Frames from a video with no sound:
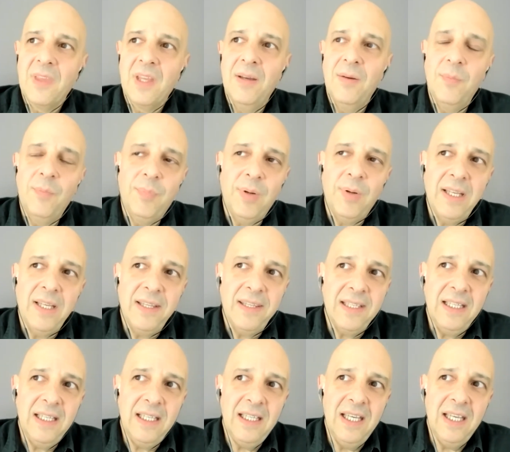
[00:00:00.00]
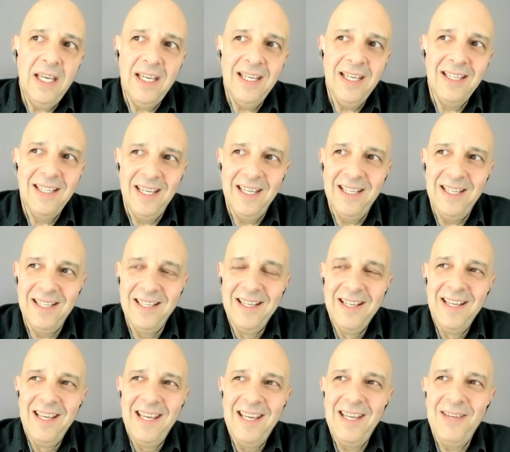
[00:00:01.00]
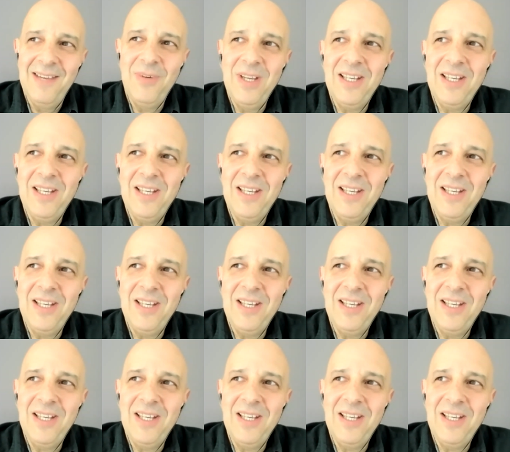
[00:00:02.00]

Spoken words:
But and